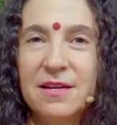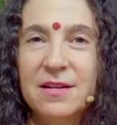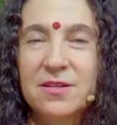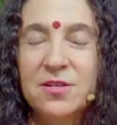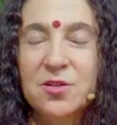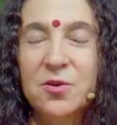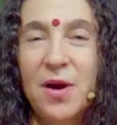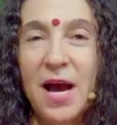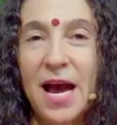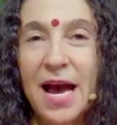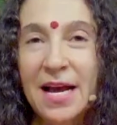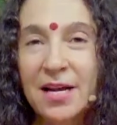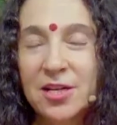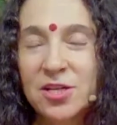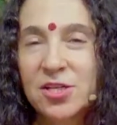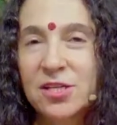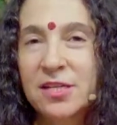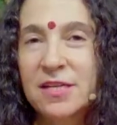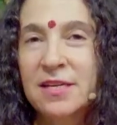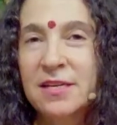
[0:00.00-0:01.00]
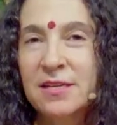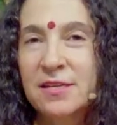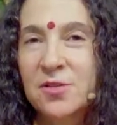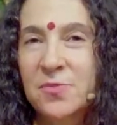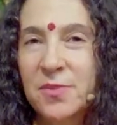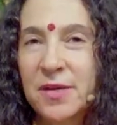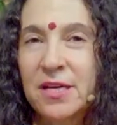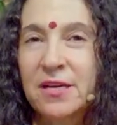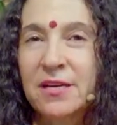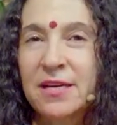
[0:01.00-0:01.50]
to actually
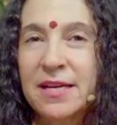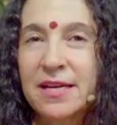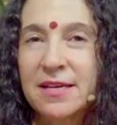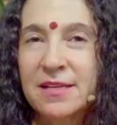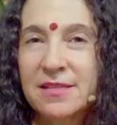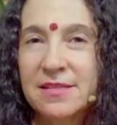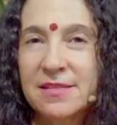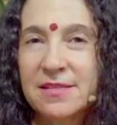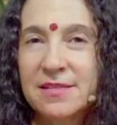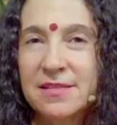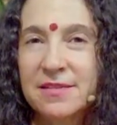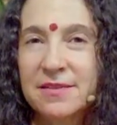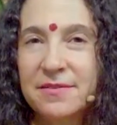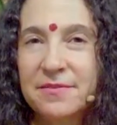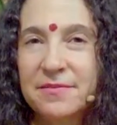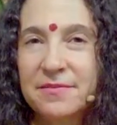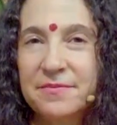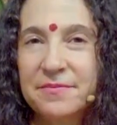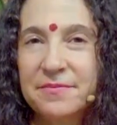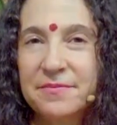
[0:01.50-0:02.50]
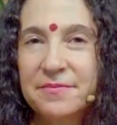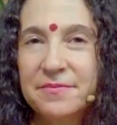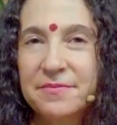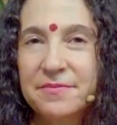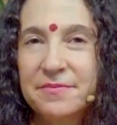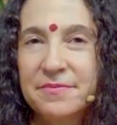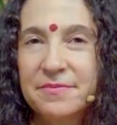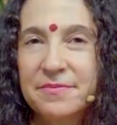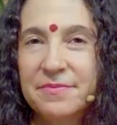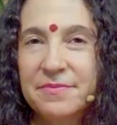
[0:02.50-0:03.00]
experience
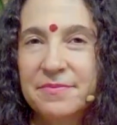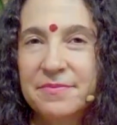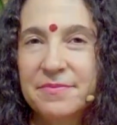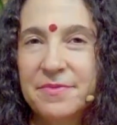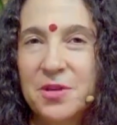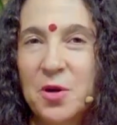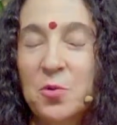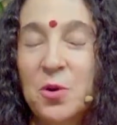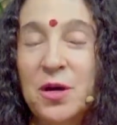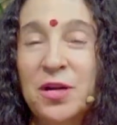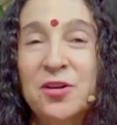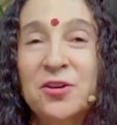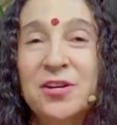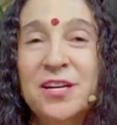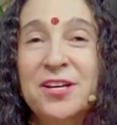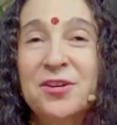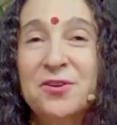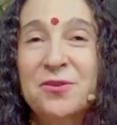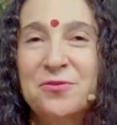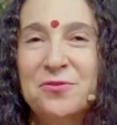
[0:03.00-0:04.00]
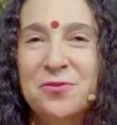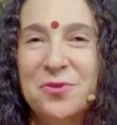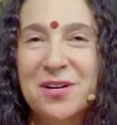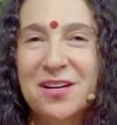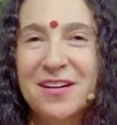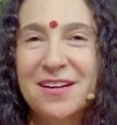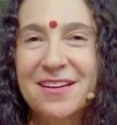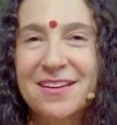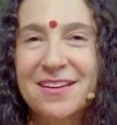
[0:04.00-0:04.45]
what you're here for.